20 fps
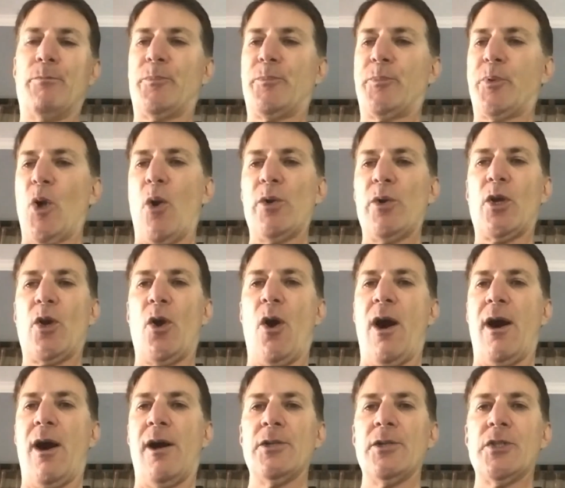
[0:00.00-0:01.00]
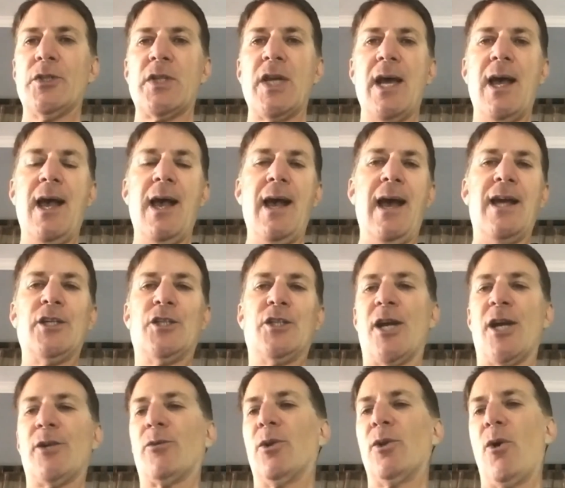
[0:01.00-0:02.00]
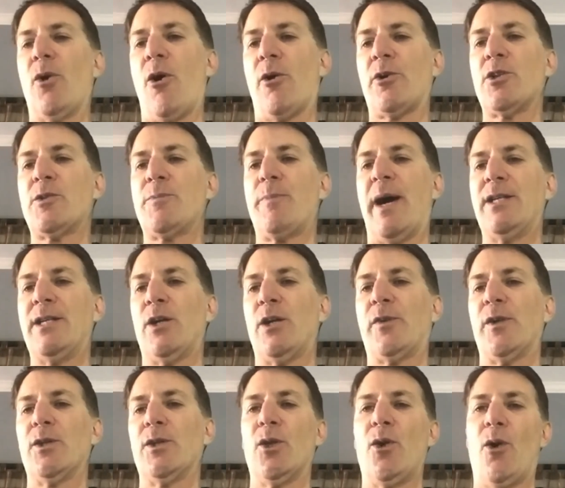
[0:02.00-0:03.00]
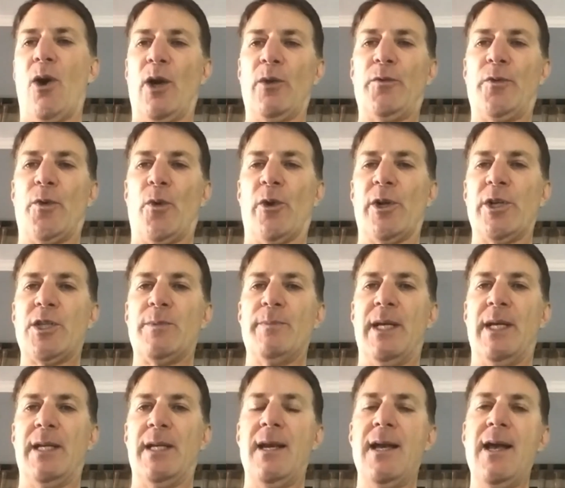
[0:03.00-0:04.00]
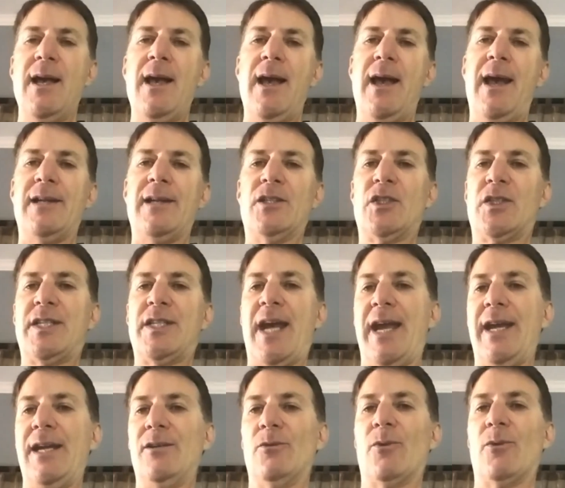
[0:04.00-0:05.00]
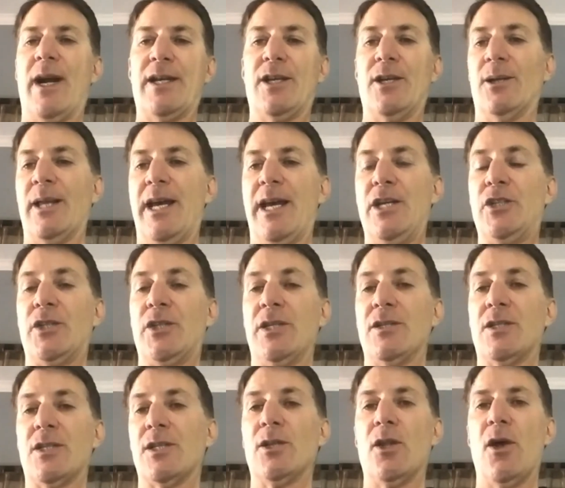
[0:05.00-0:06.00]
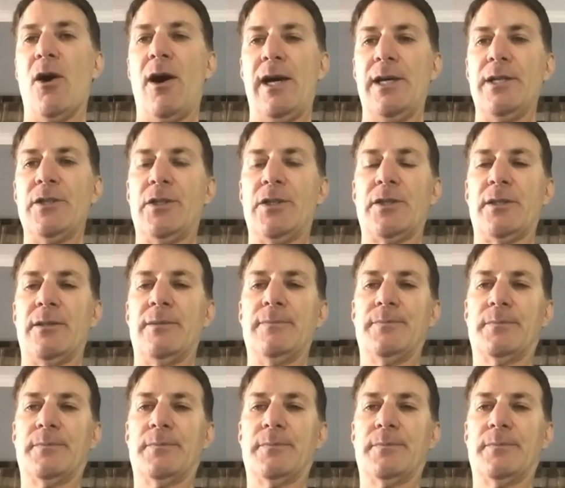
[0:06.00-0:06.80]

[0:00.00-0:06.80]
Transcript: protocols and general orders by different law enforcement and state regulations and laws.